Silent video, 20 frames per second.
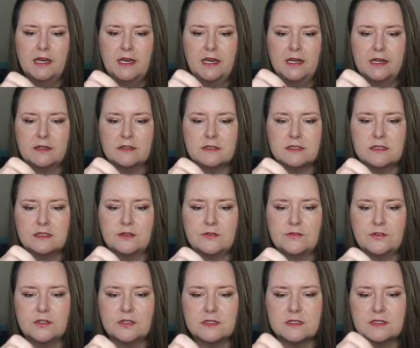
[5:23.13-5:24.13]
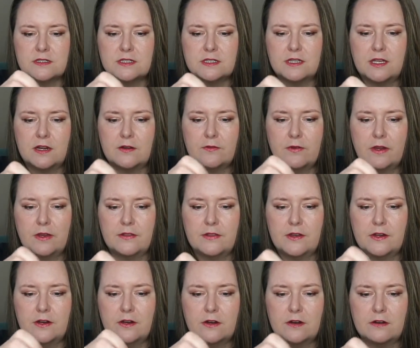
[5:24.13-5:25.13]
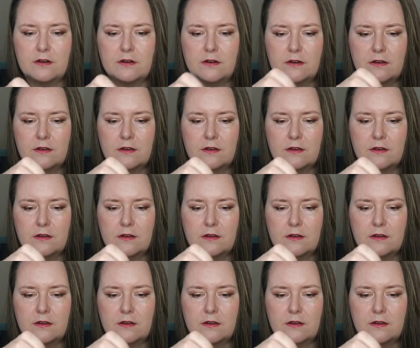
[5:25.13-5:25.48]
And I'll see if you can see that right there.